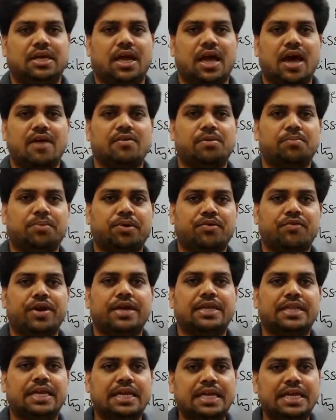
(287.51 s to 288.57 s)
I will provide
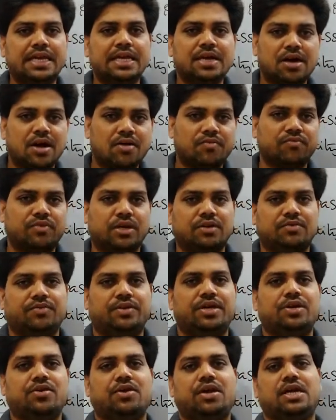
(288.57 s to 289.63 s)
the link of that
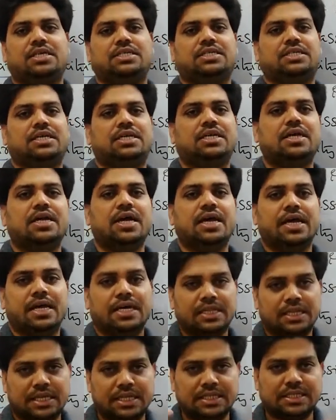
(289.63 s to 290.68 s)
video lecture in
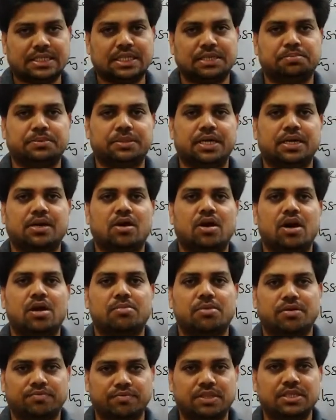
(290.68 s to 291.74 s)
the description column
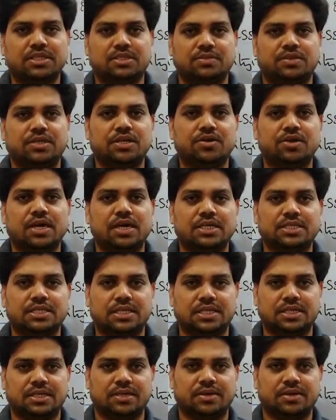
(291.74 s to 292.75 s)
of this video lecture.